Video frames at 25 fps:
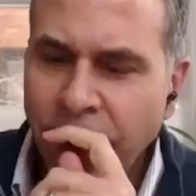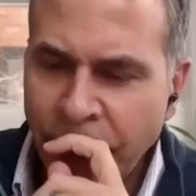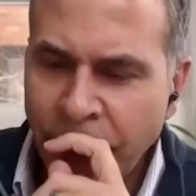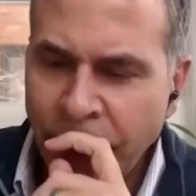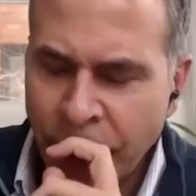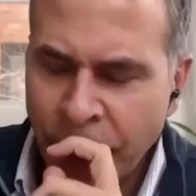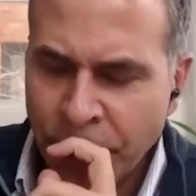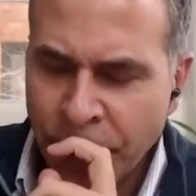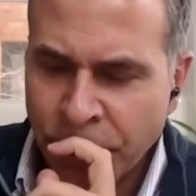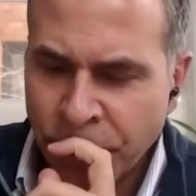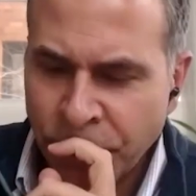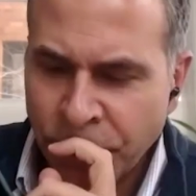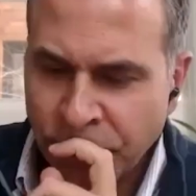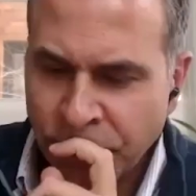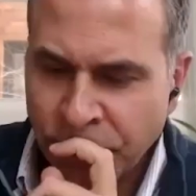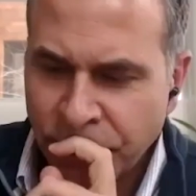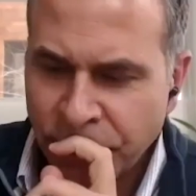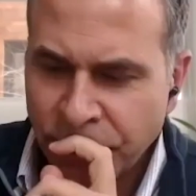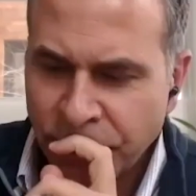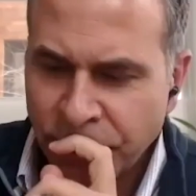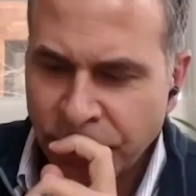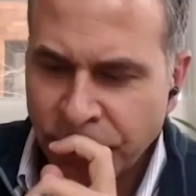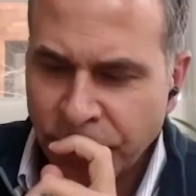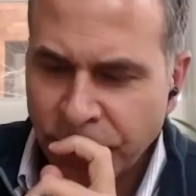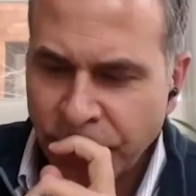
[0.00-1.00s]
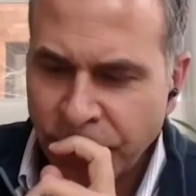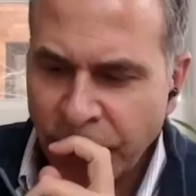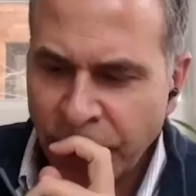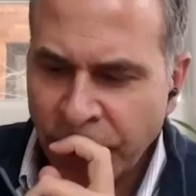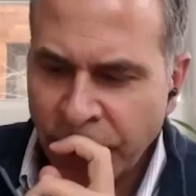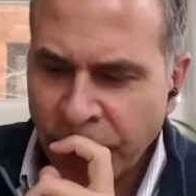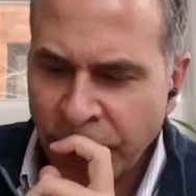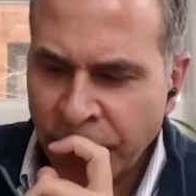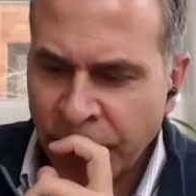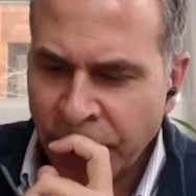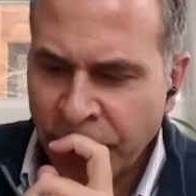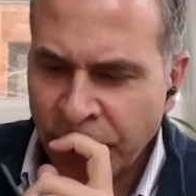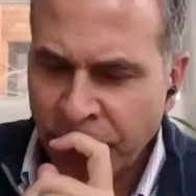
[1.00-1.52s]
um,
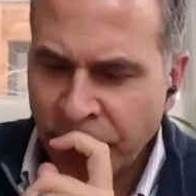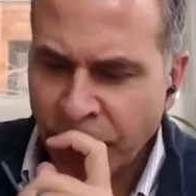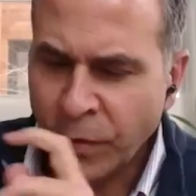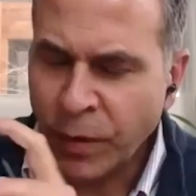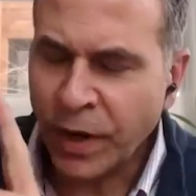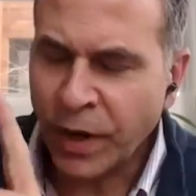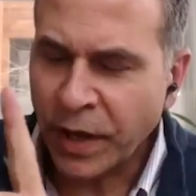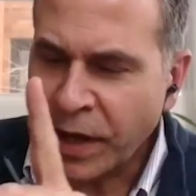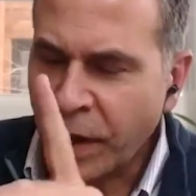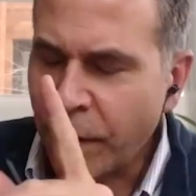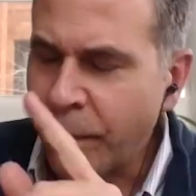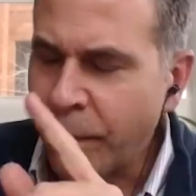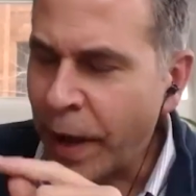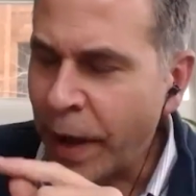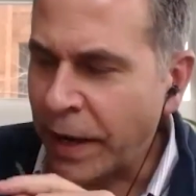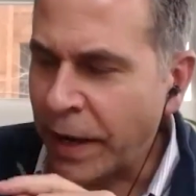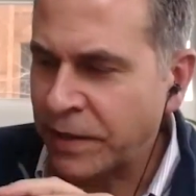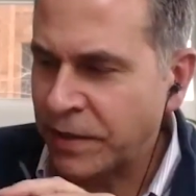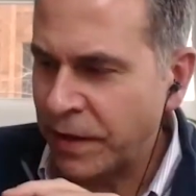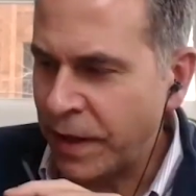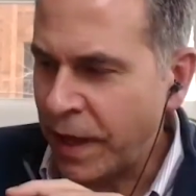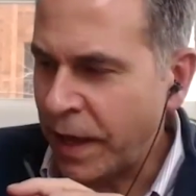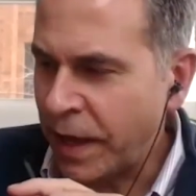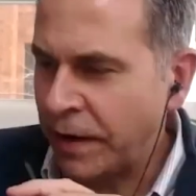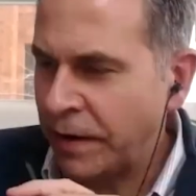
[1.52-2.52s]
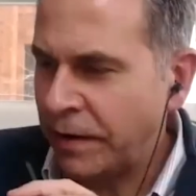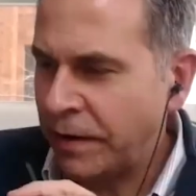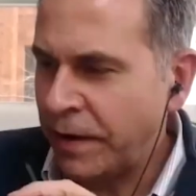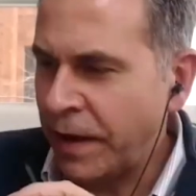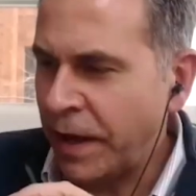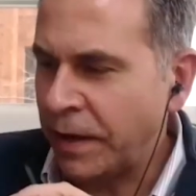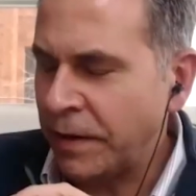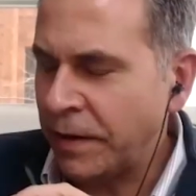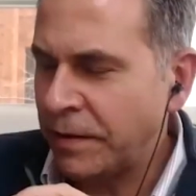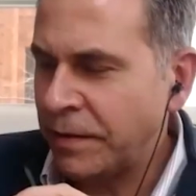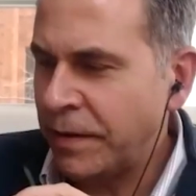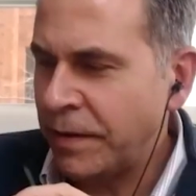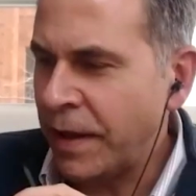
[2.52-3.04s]
uh, I want to come back to that
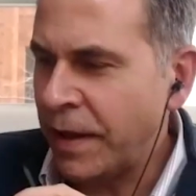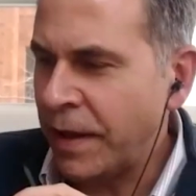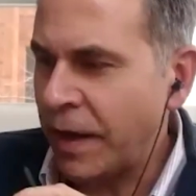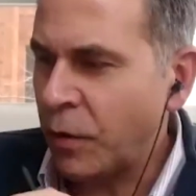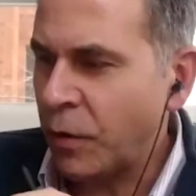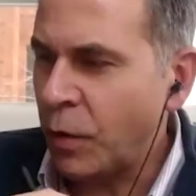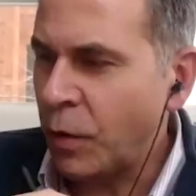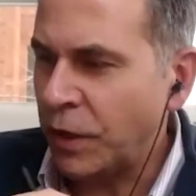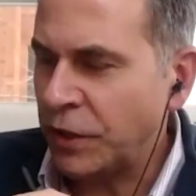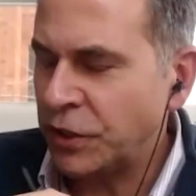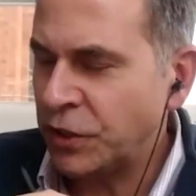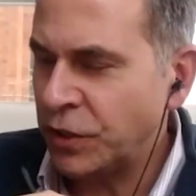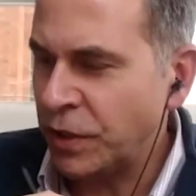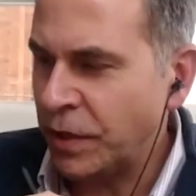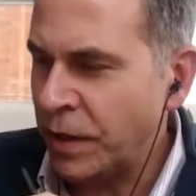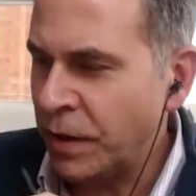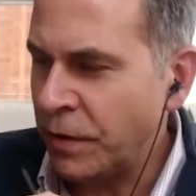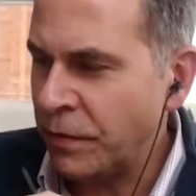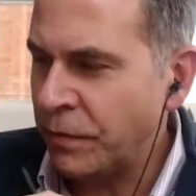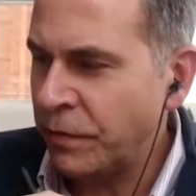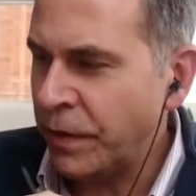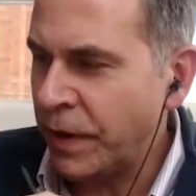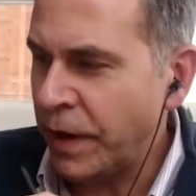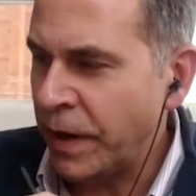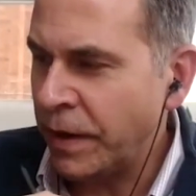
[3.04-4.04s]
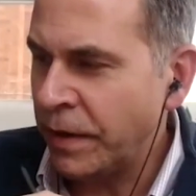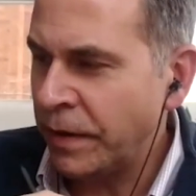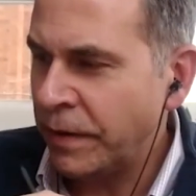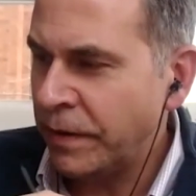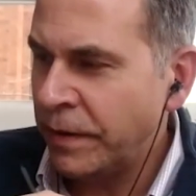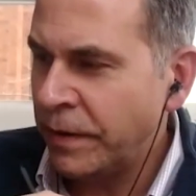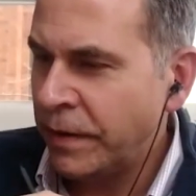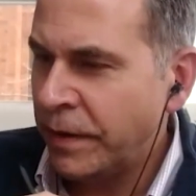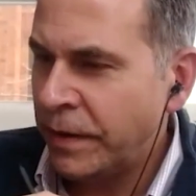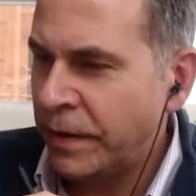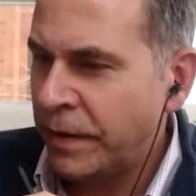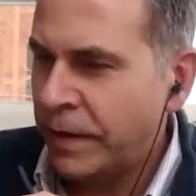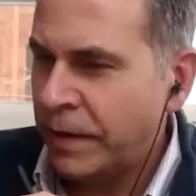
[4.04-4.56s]
that that question of uh,
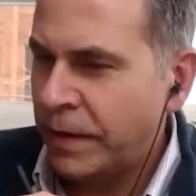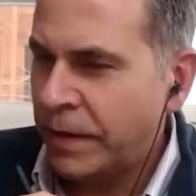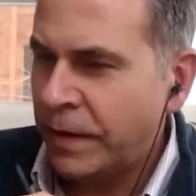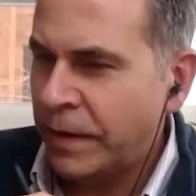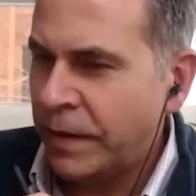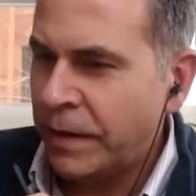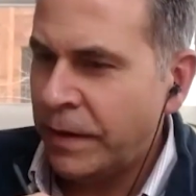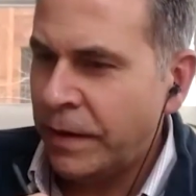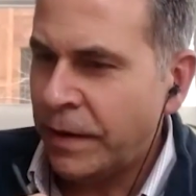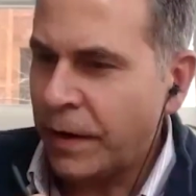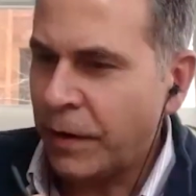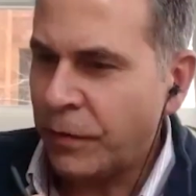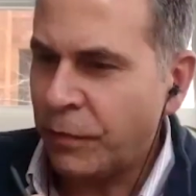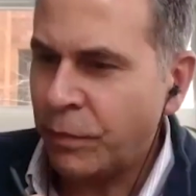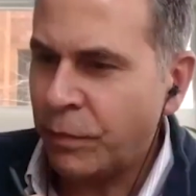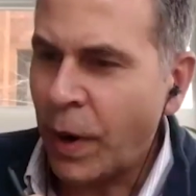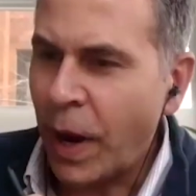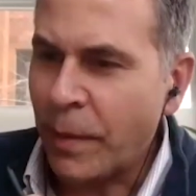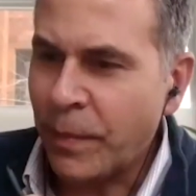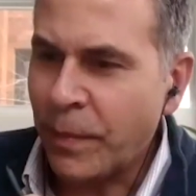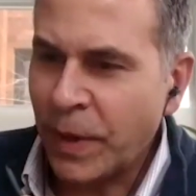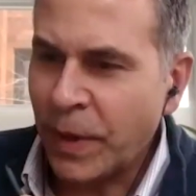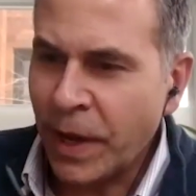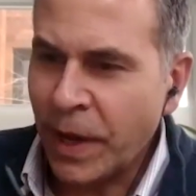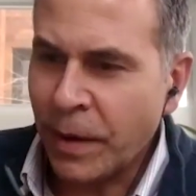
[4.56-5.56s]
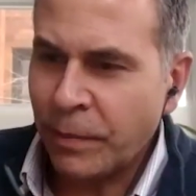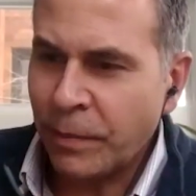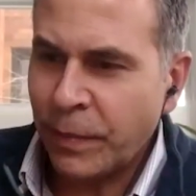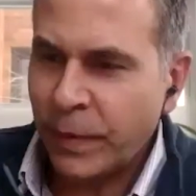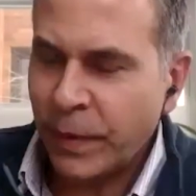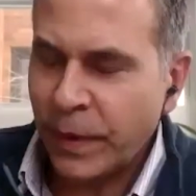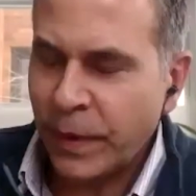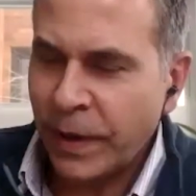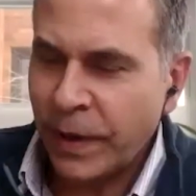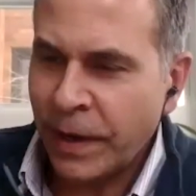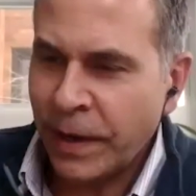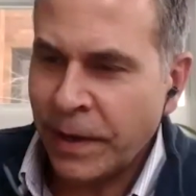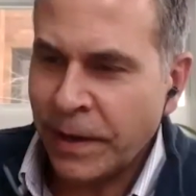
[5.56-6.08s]
of propping up
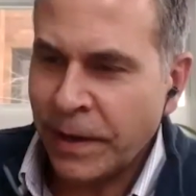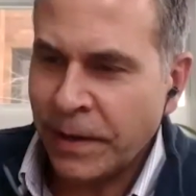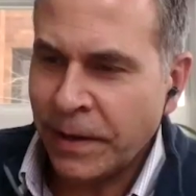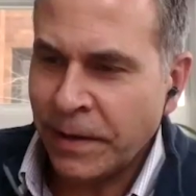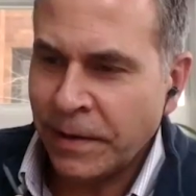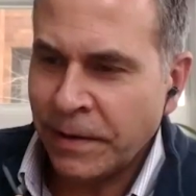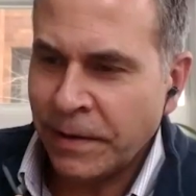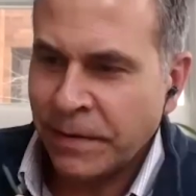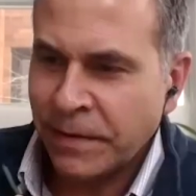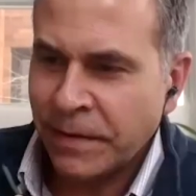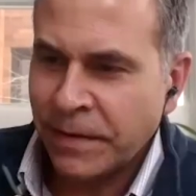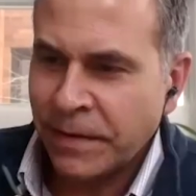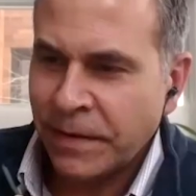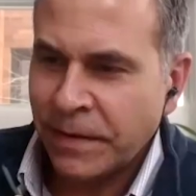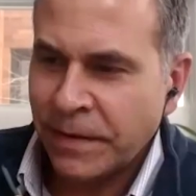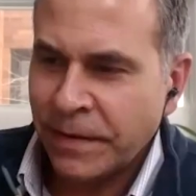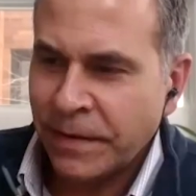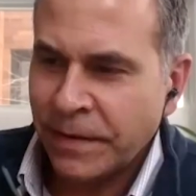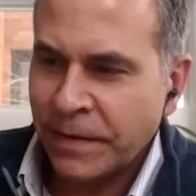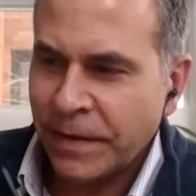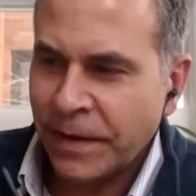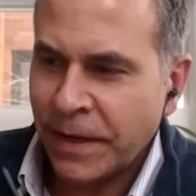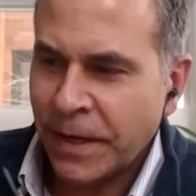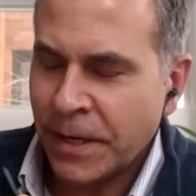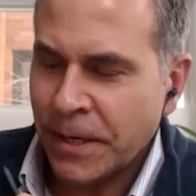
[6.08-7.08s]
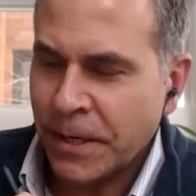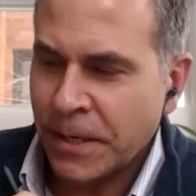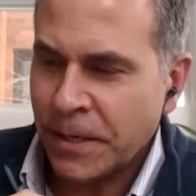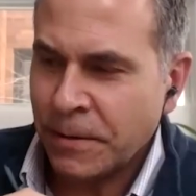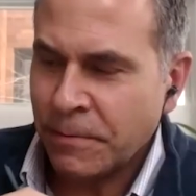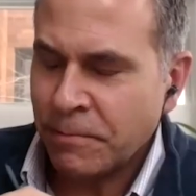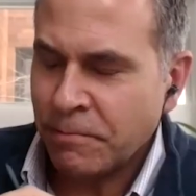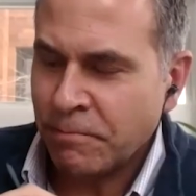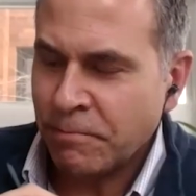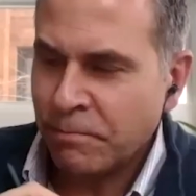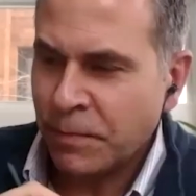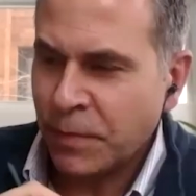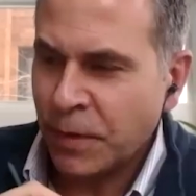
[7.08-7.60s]
uh,
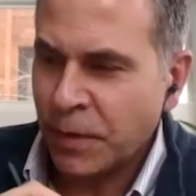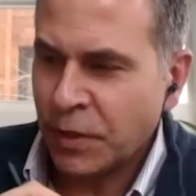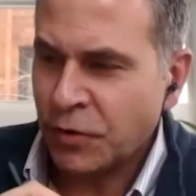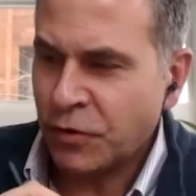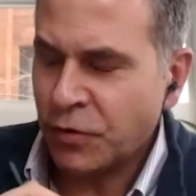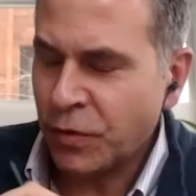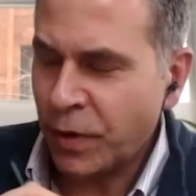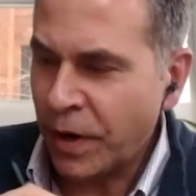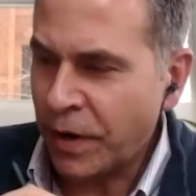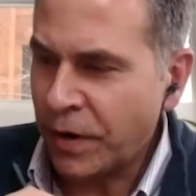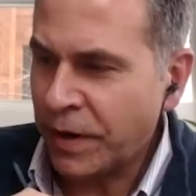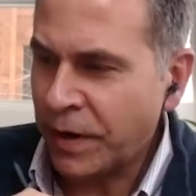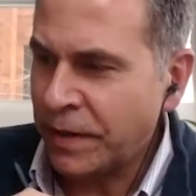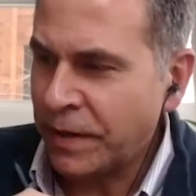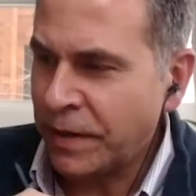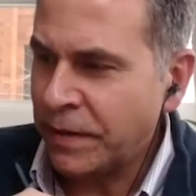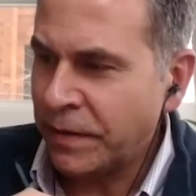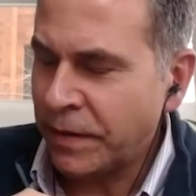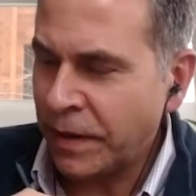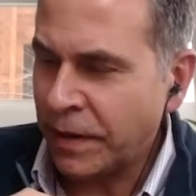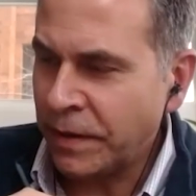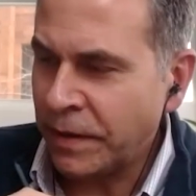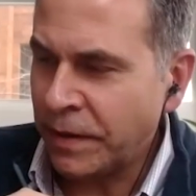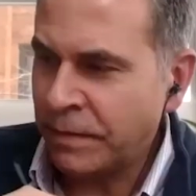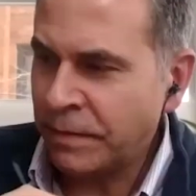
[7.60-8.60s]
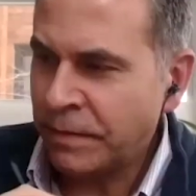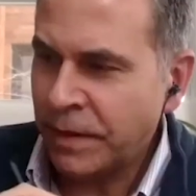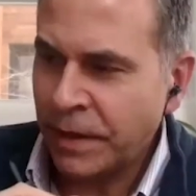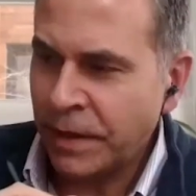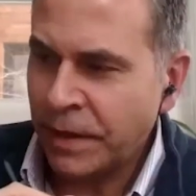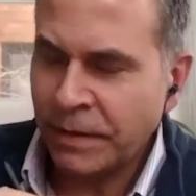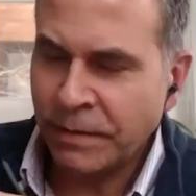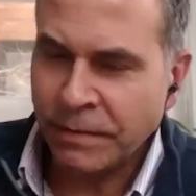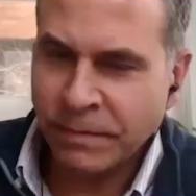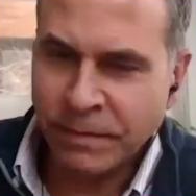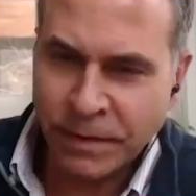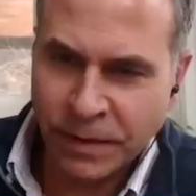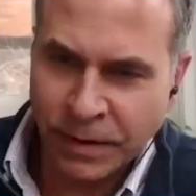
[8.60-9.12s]
um, contrarians and
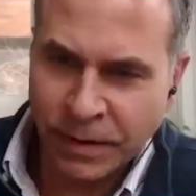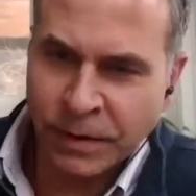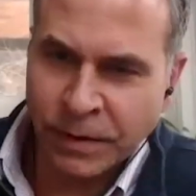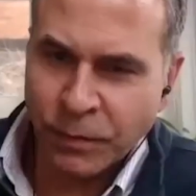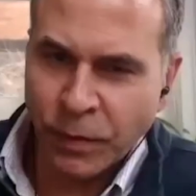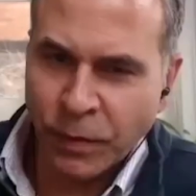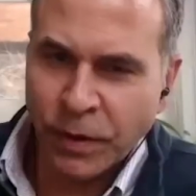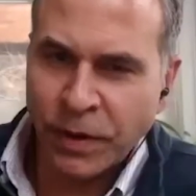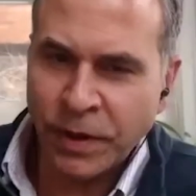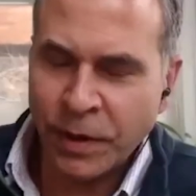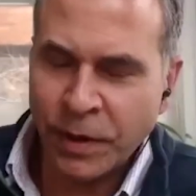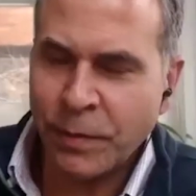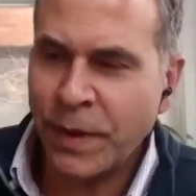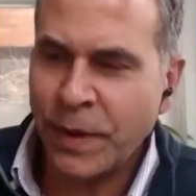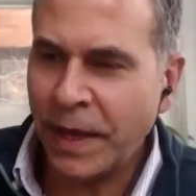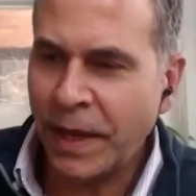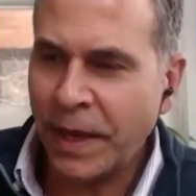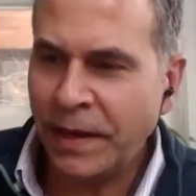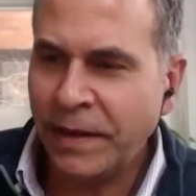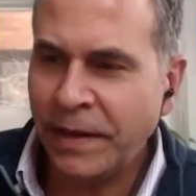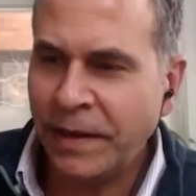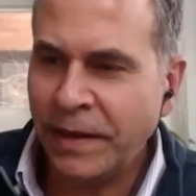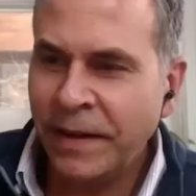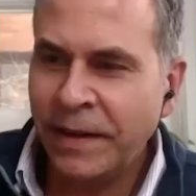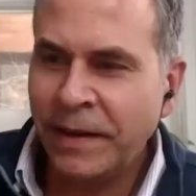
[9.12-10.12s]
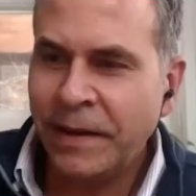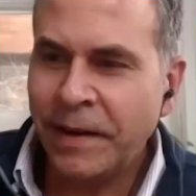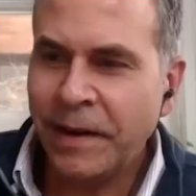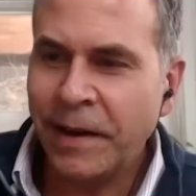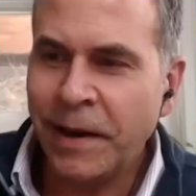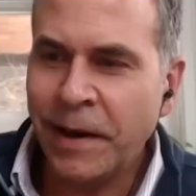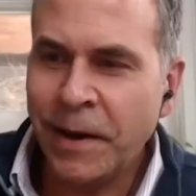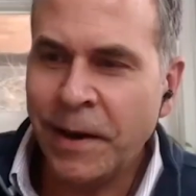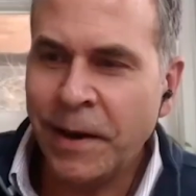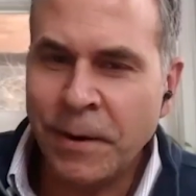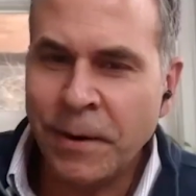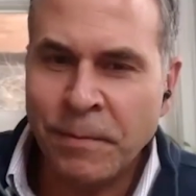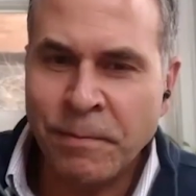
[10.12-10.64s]
and um, in a bit.
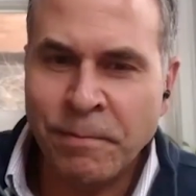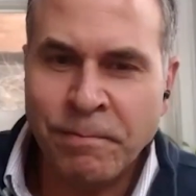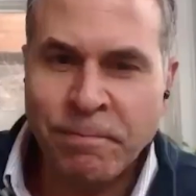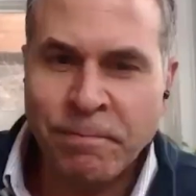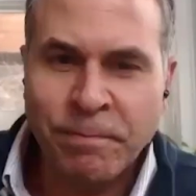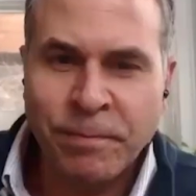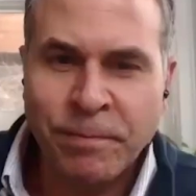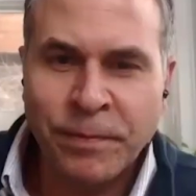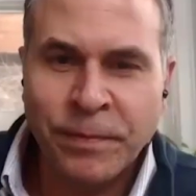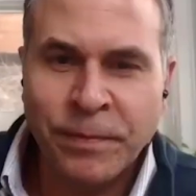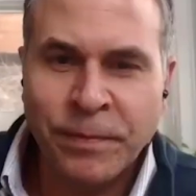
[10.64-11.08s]
Um,